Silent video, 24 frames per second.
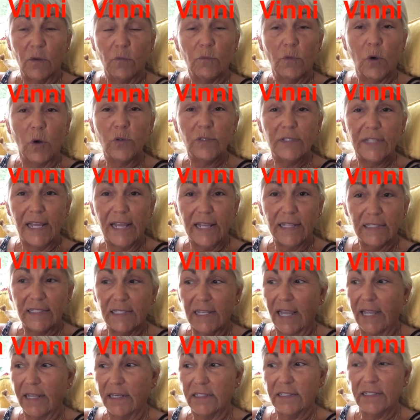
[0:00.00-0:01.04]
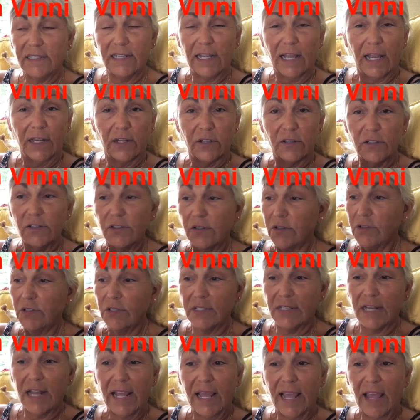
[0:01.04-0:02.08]
Most hand
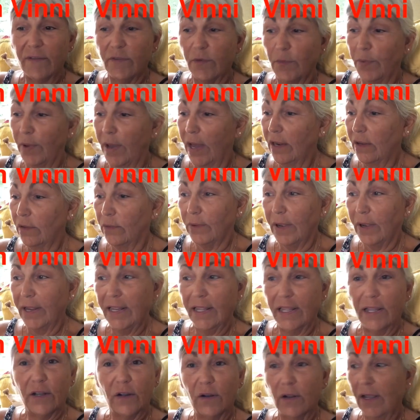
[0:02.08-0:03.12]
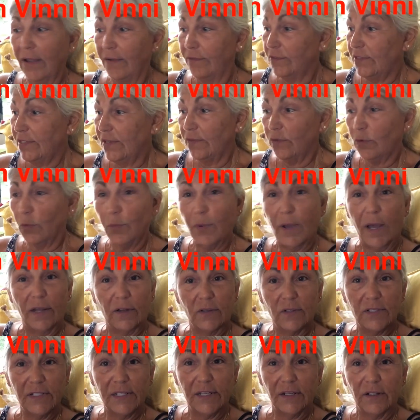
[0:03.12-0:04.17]
sanitizers, and I have a bottle right here, I have several
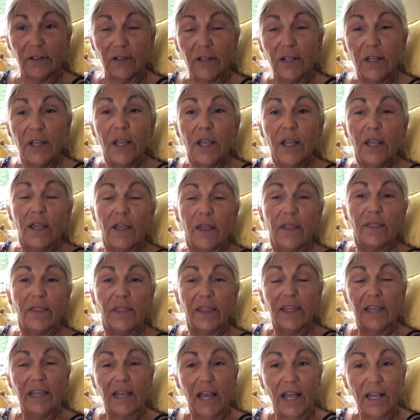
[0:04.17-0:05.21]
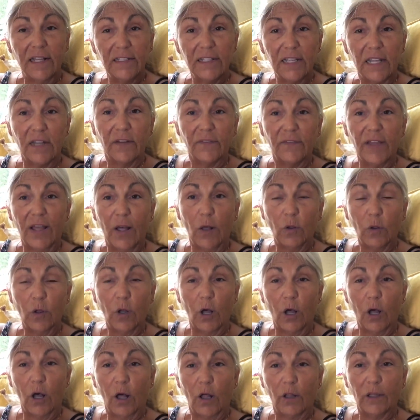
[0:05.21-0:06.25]
bottles here, the content of
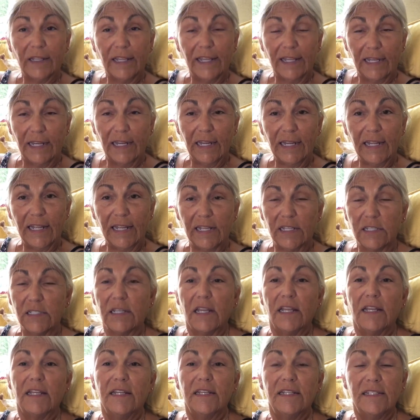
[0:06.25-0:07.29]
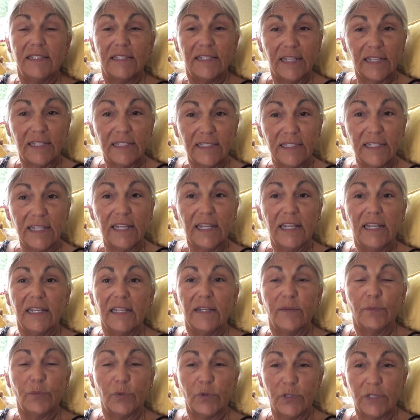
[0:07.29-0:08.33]
alcohol in it is
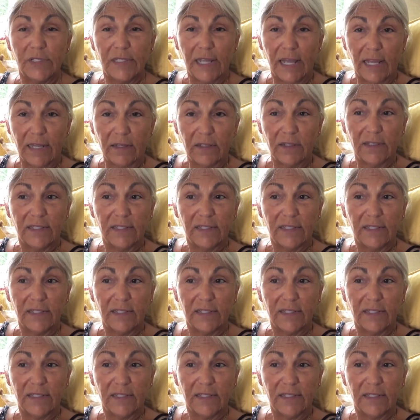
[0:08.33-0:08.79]
60%.